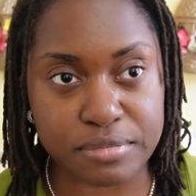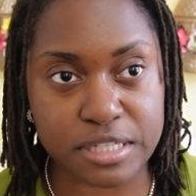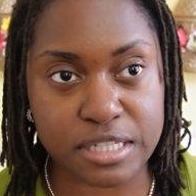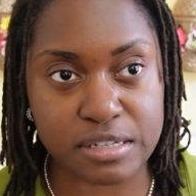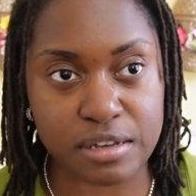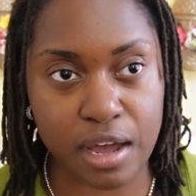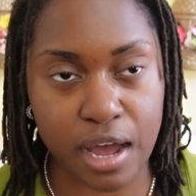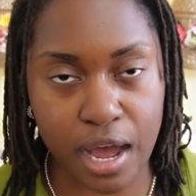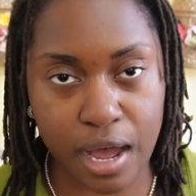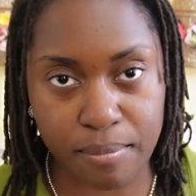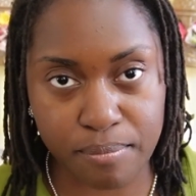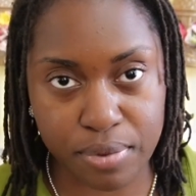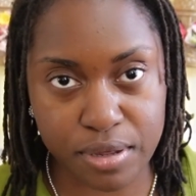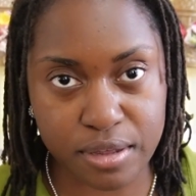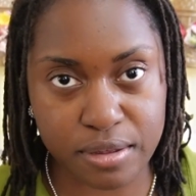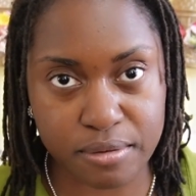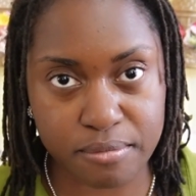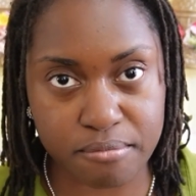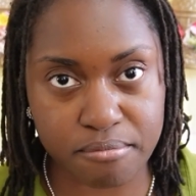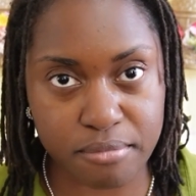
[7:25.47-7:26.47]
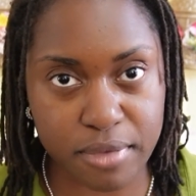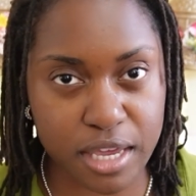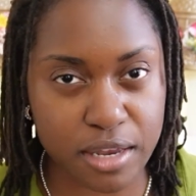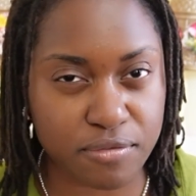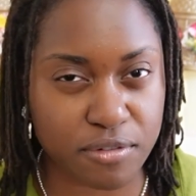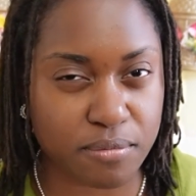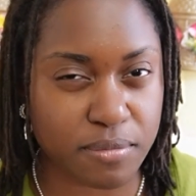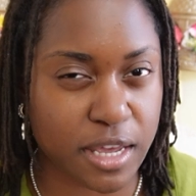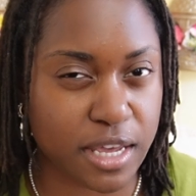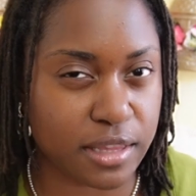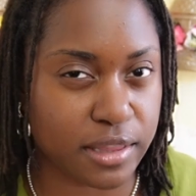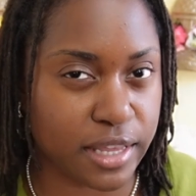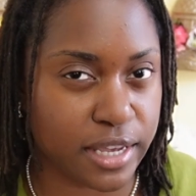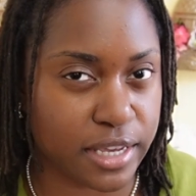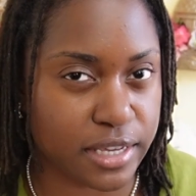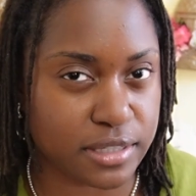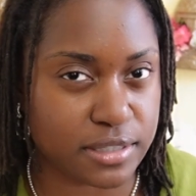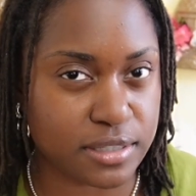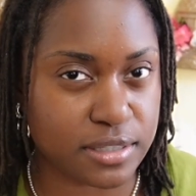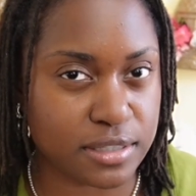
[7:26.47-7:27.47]
top made from that
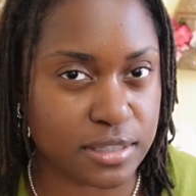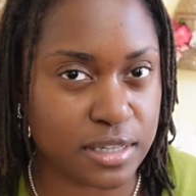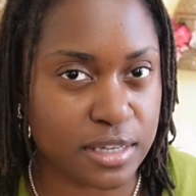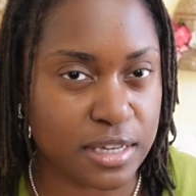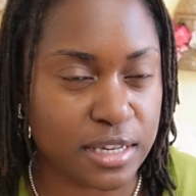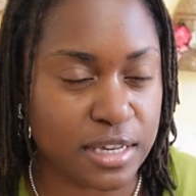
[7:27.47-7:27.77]
lace,